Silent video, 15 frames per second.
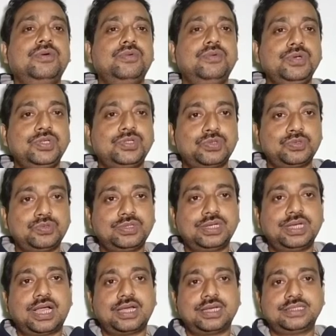we should
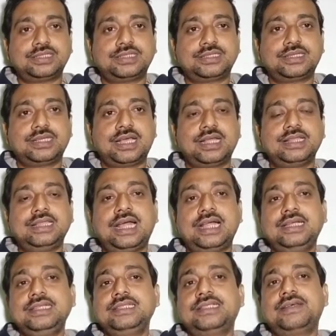nourish, and
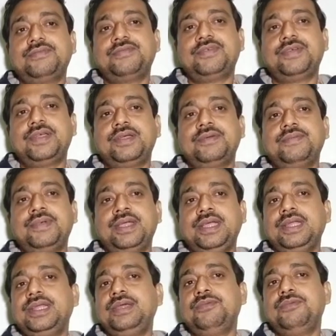that is the
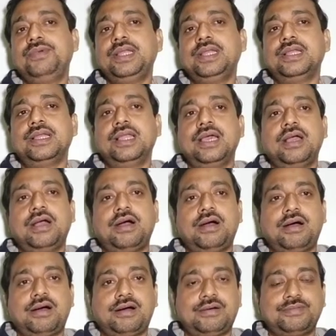very will
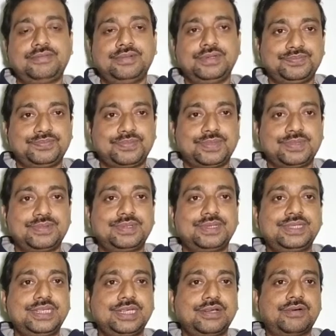of
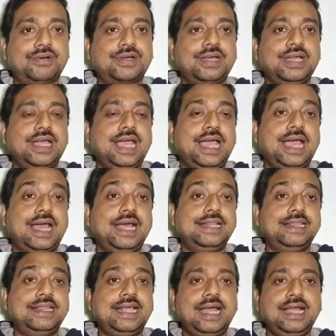Tagore.
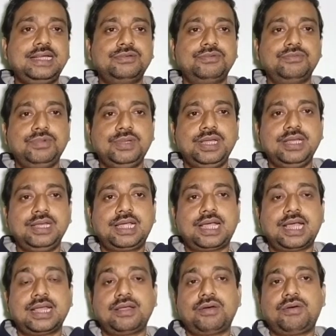And that will
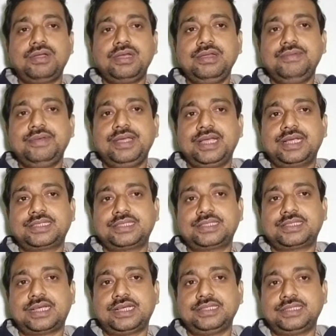can only be
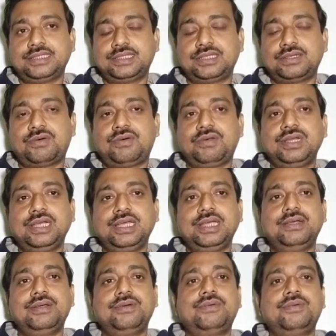exercised
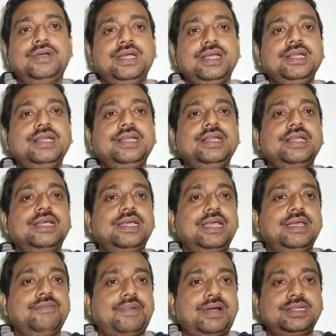only when
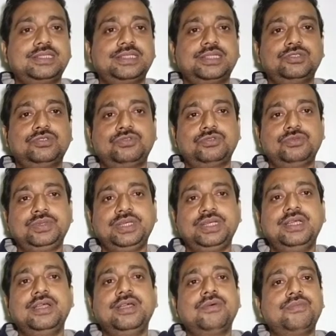a person should
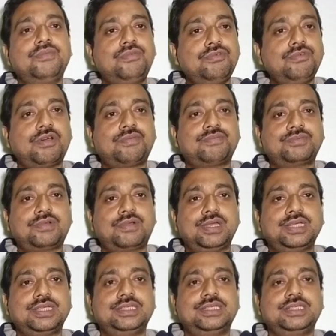be full of
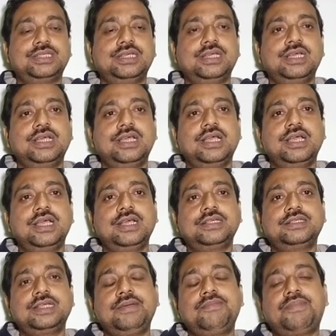knowledge.
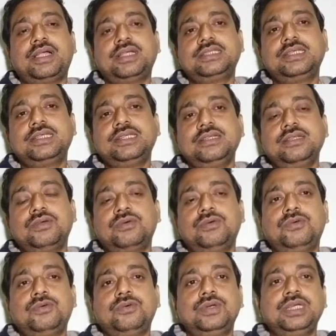So a person
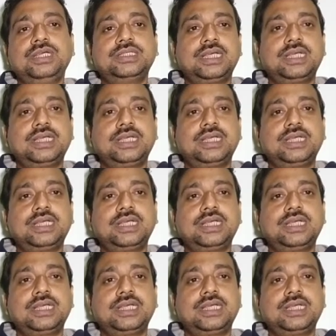who is